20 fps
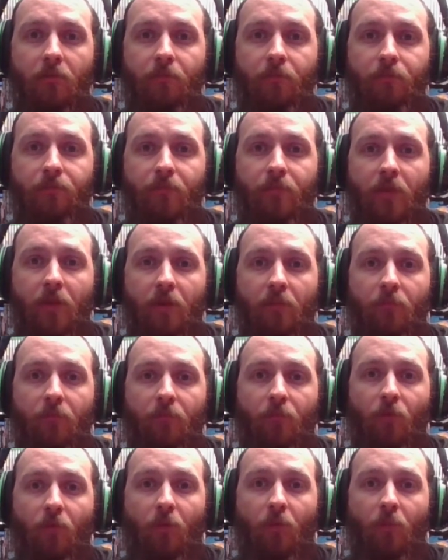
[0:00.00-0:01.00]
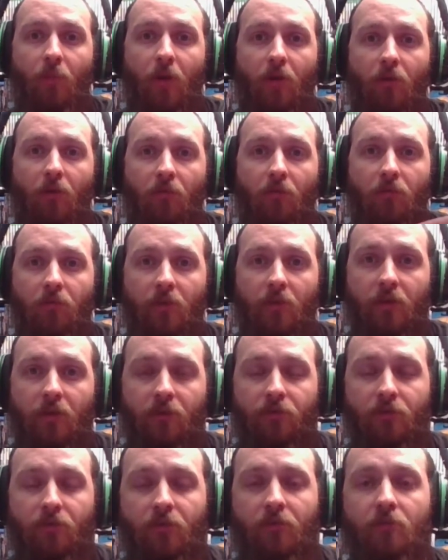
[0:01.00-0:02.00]
M4 barrel
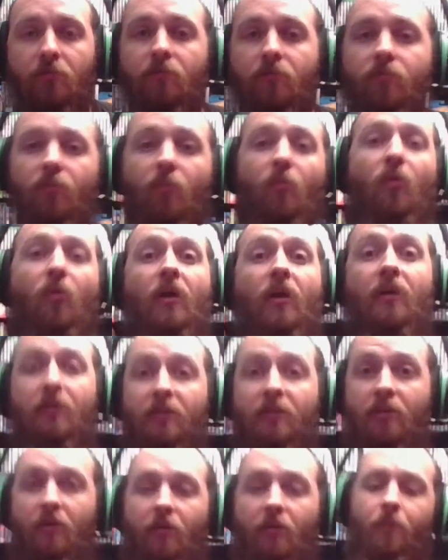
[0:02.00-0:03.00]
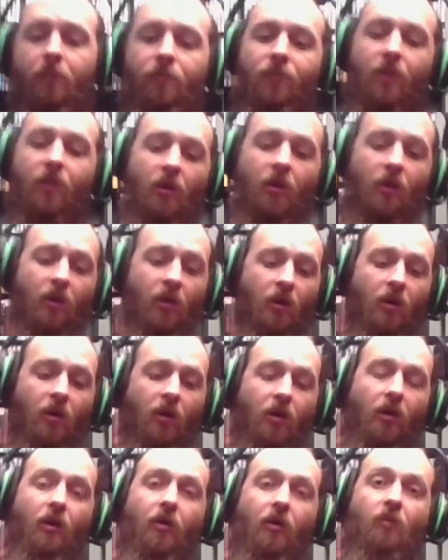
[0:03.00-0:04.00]
connection, from what I can tell.
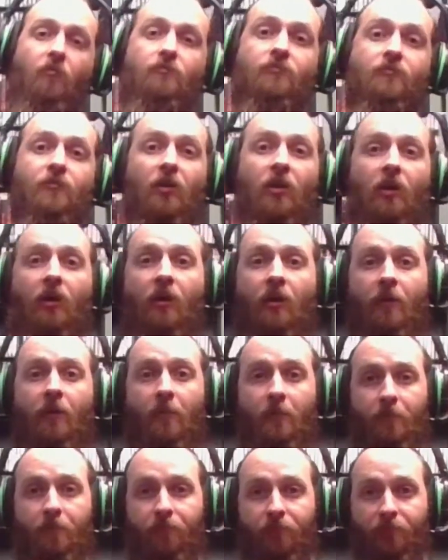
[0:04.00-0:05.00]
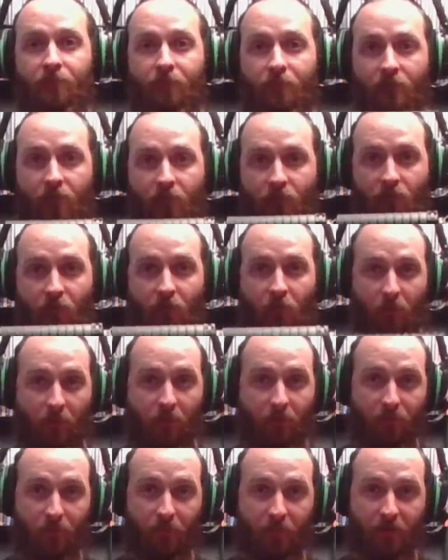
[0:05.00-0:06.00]
Um, so we went
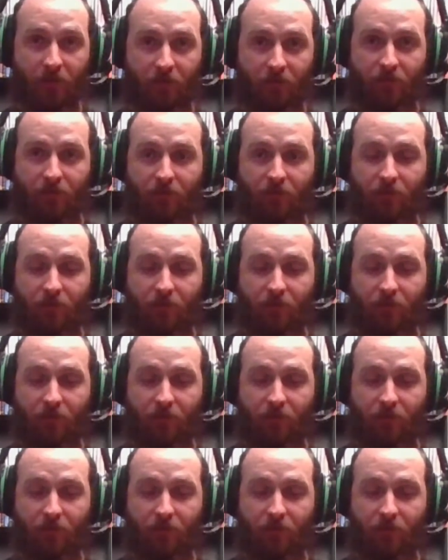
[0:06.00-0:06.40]
from this